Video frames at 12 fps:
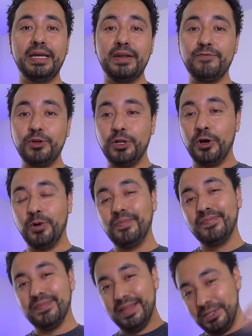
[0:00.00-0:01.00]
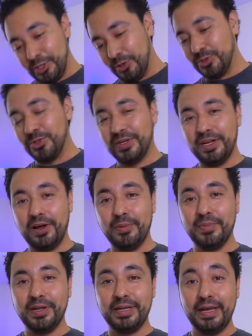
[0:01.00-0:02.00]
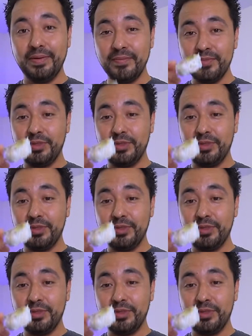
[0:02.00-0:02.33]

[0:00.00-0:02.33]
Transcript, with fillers: And if you don't, then don't tune in on Monday.